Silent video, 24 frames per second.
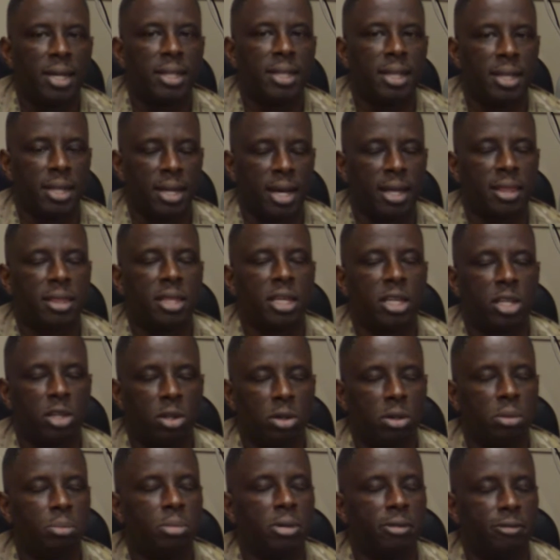then I think he
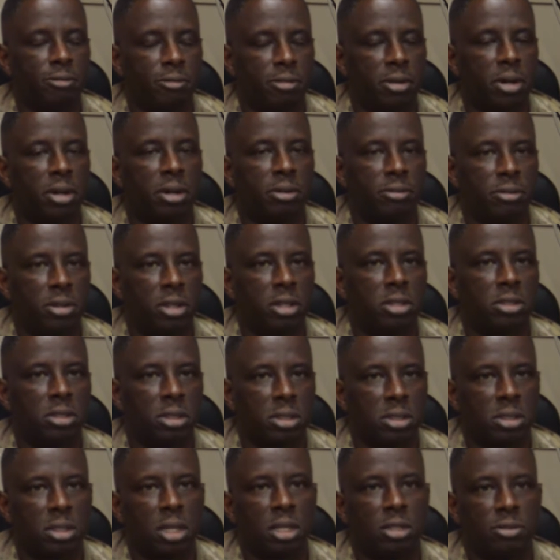could be very very
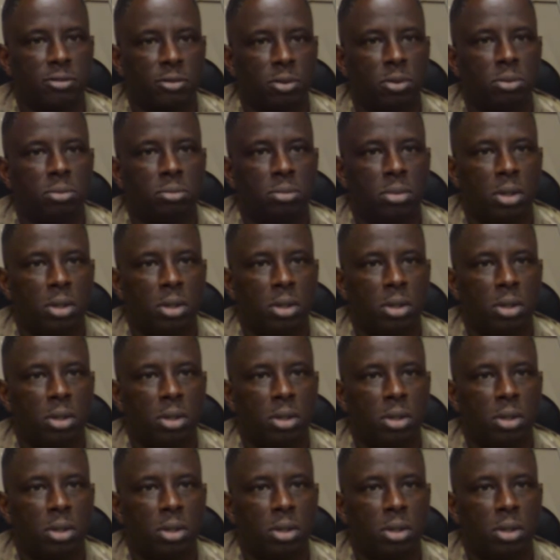successful